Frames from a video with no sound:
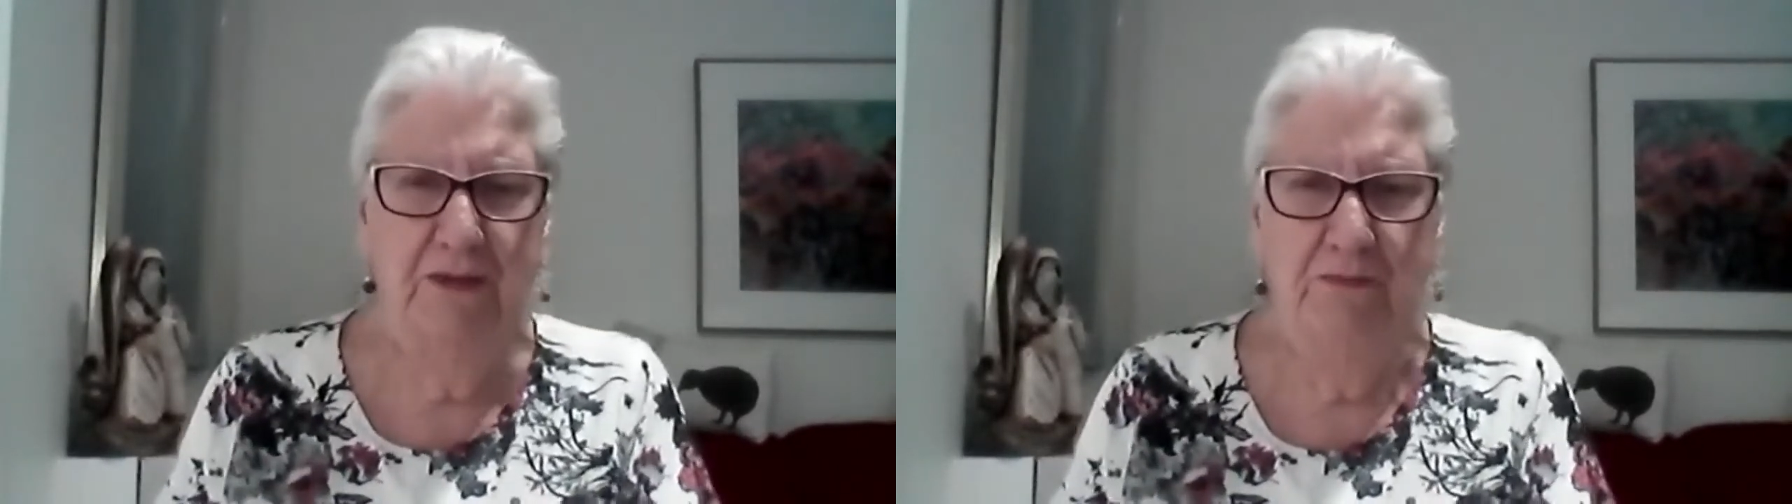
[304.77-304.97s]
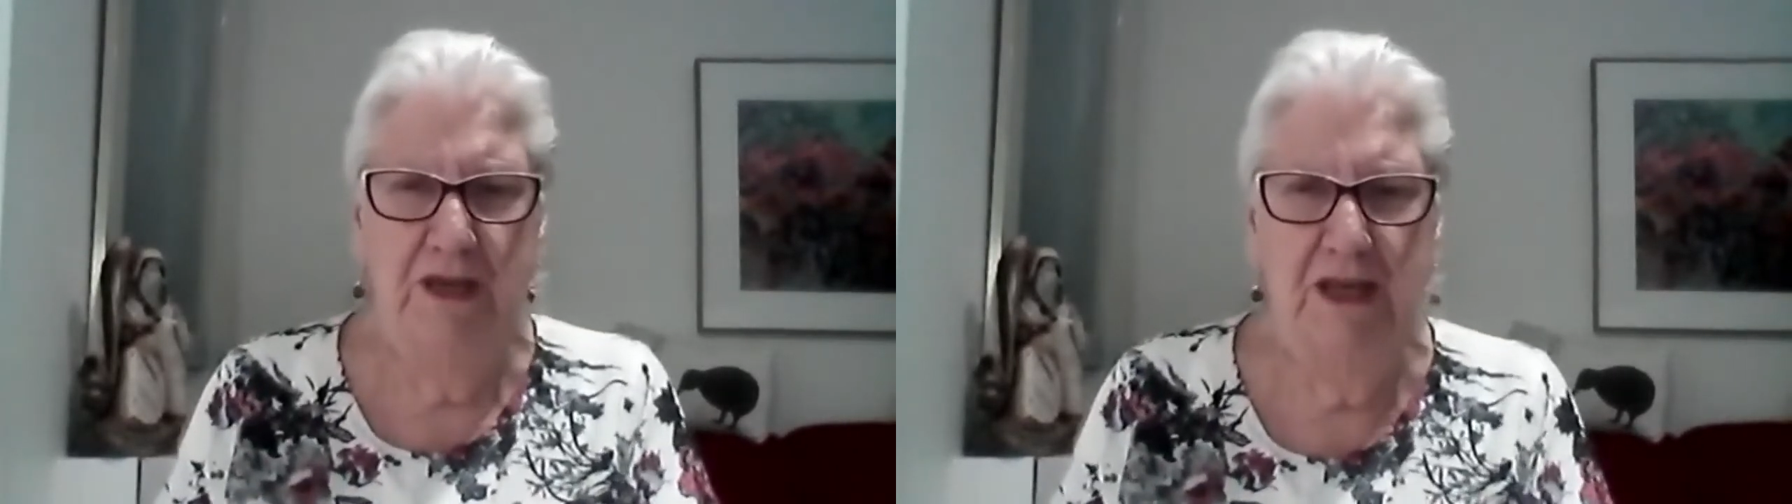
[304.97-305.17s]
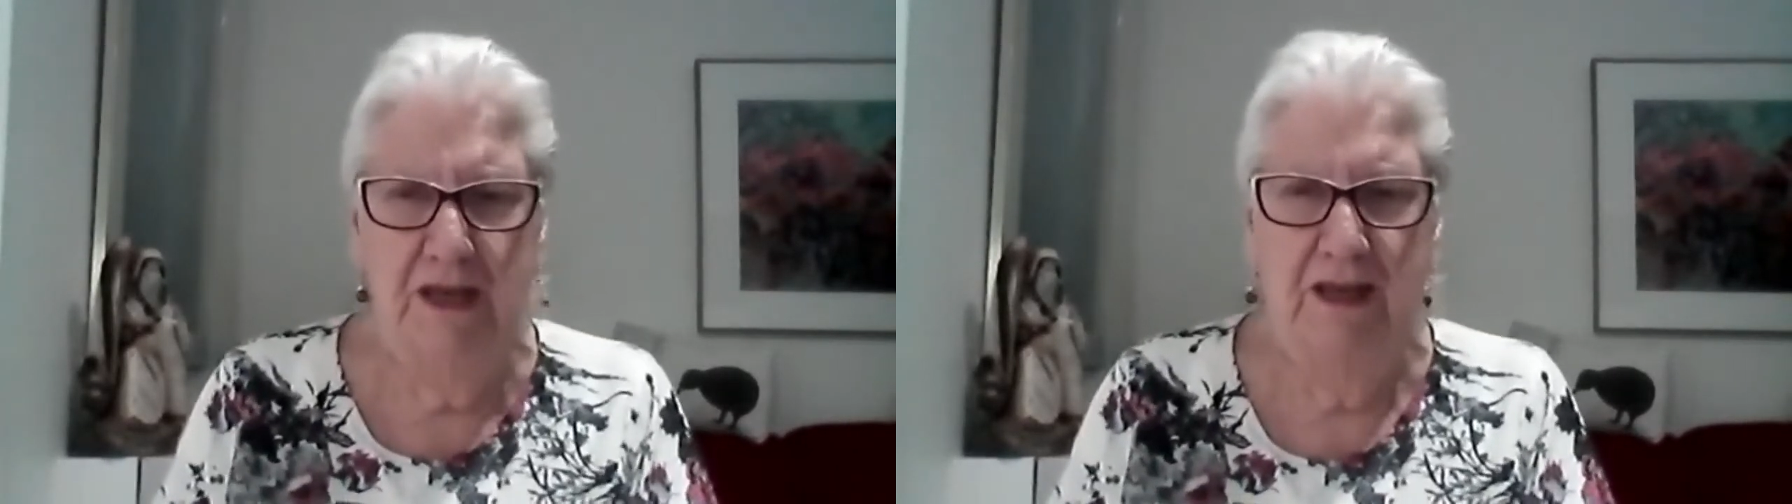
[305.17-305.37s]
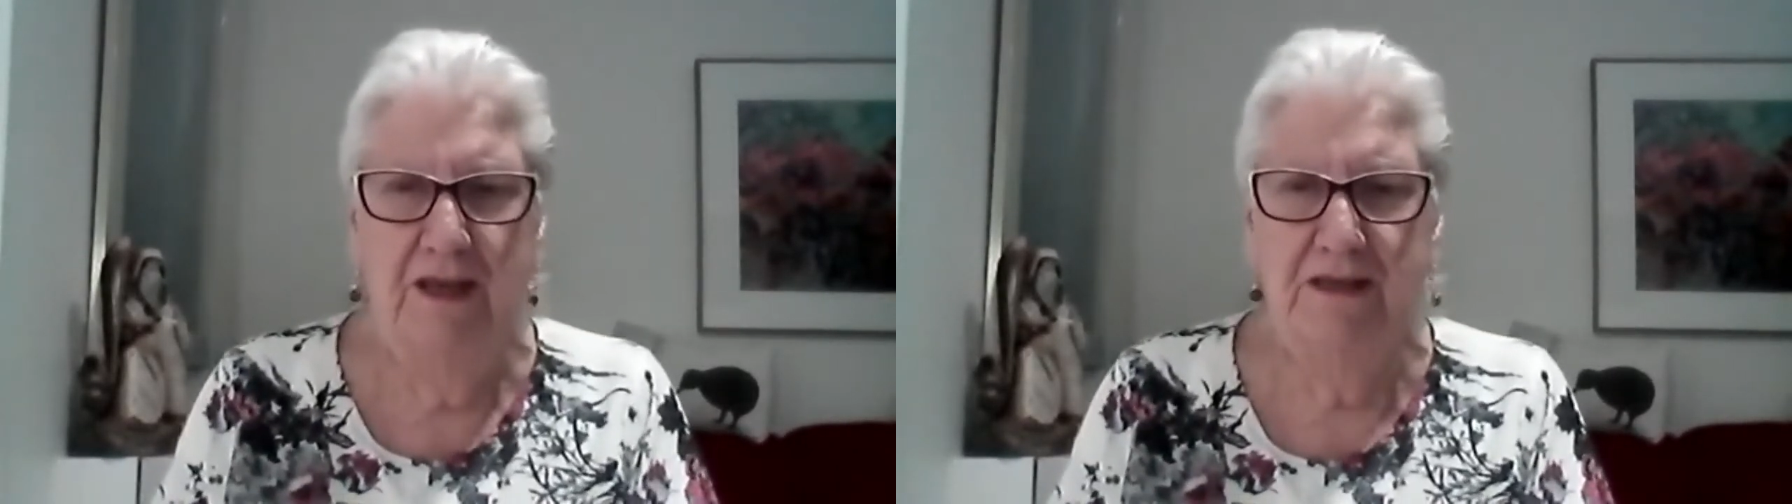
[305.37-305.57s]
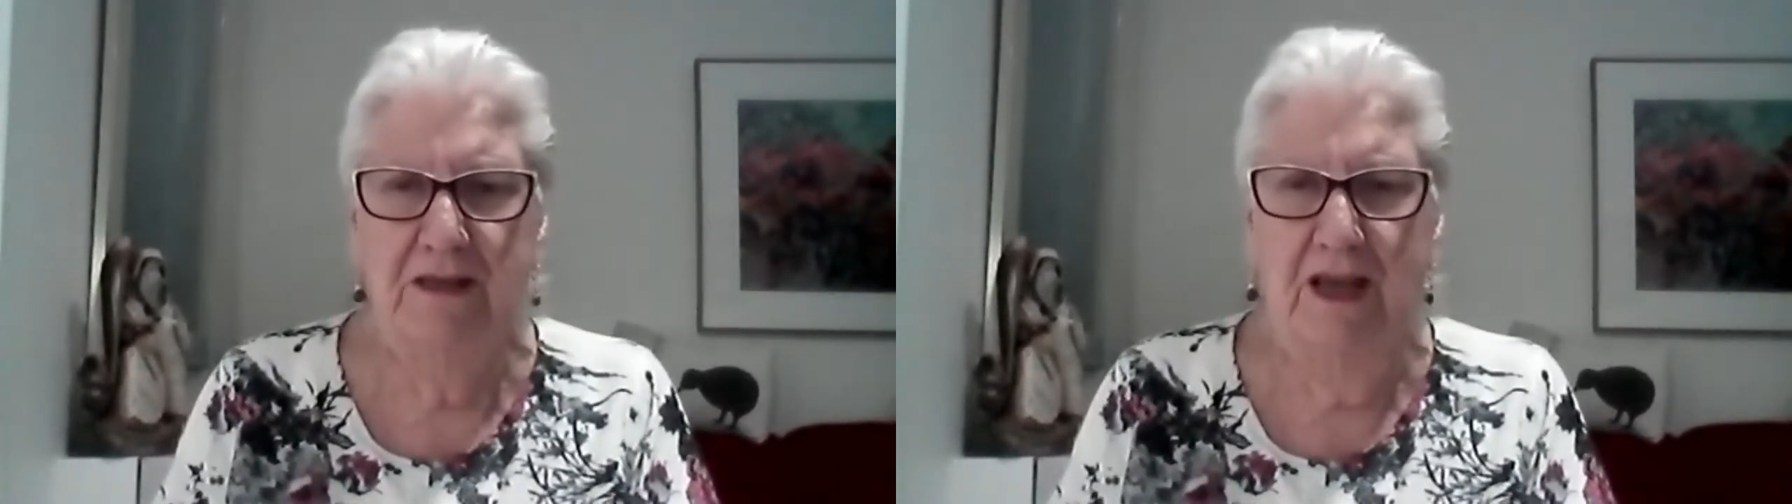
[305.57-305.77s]
to me,
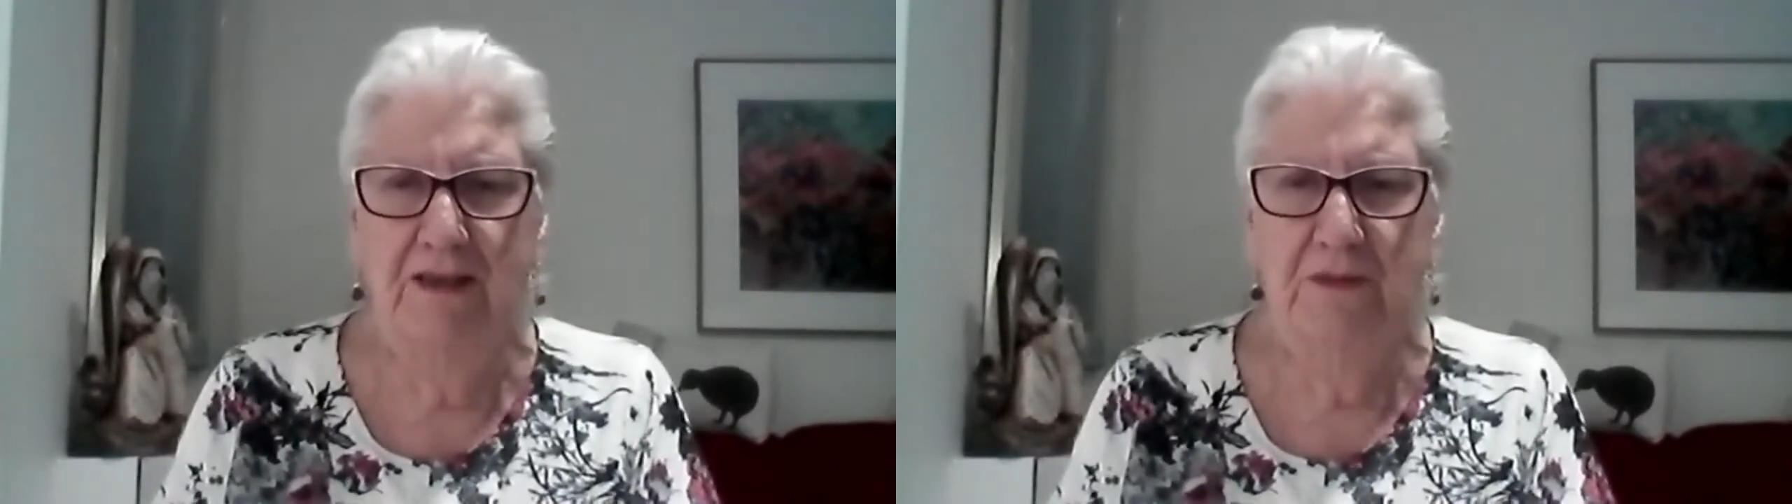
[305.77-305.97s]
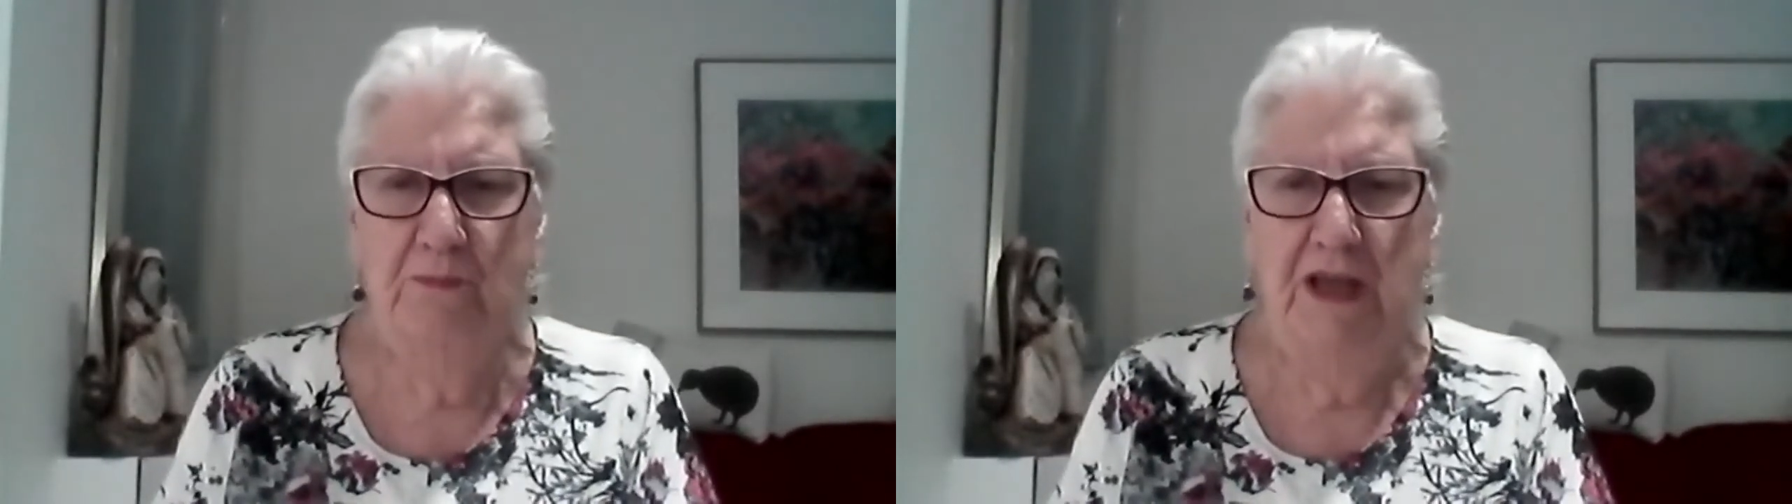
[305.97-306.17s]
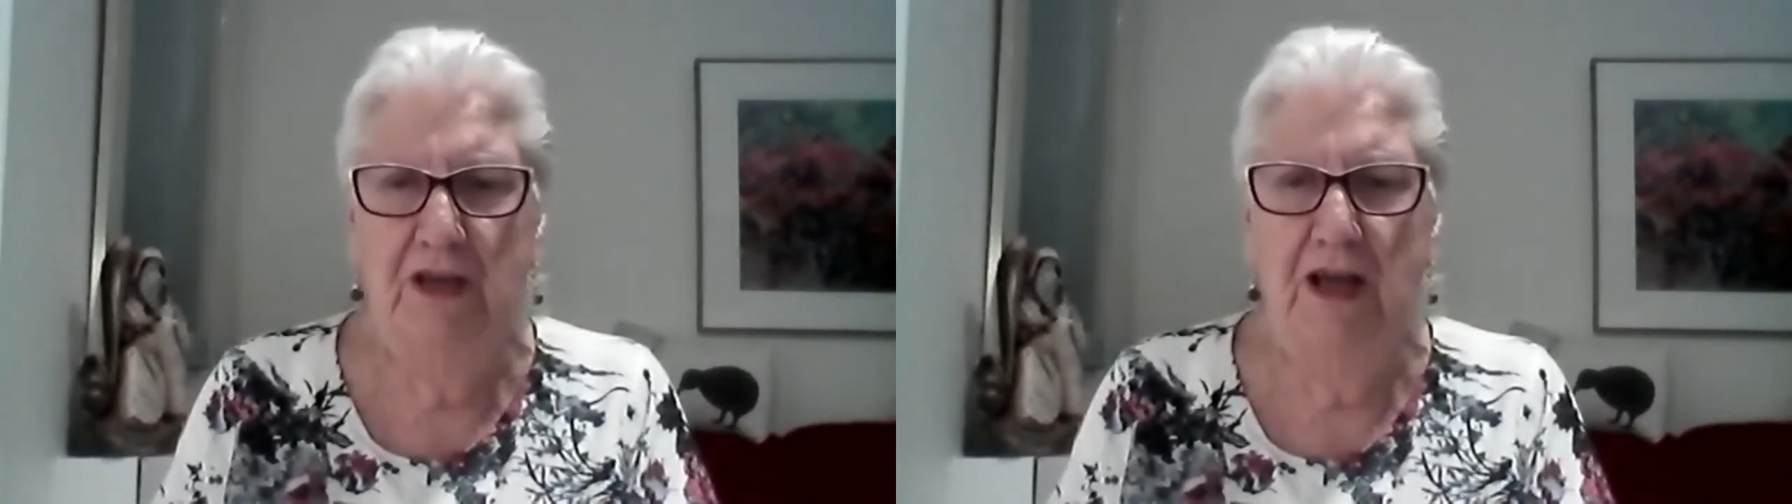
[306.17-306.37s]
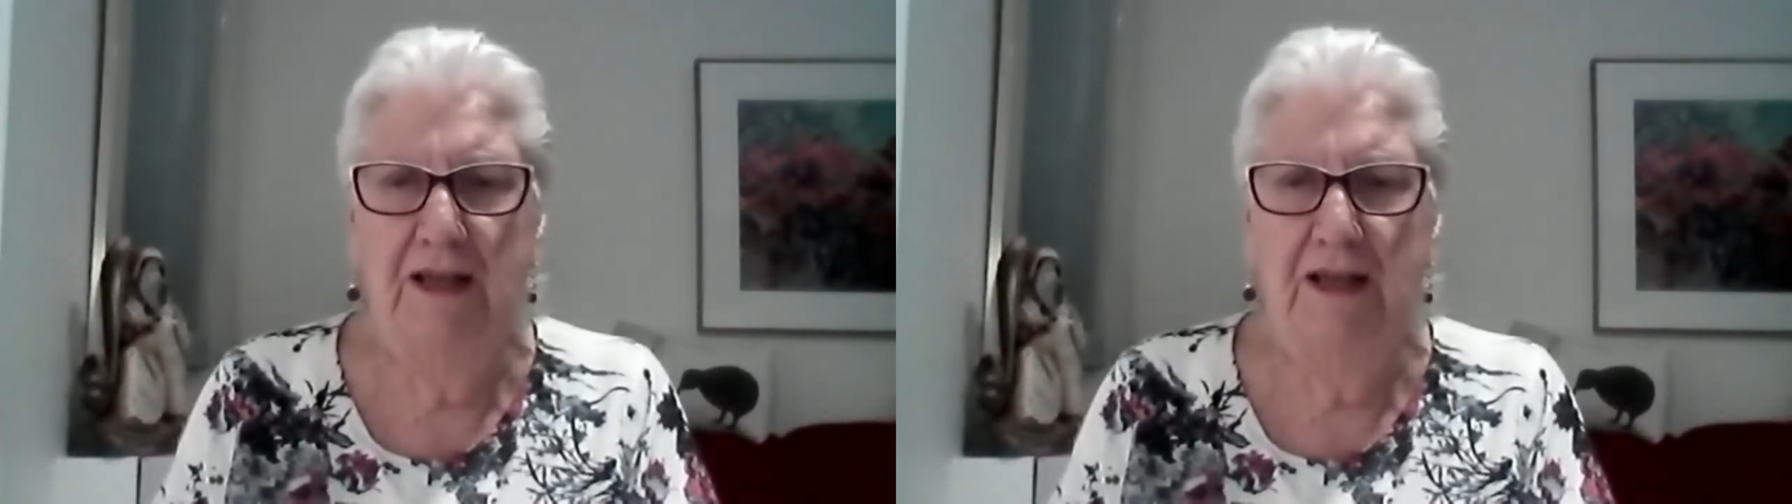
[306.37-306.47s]
is being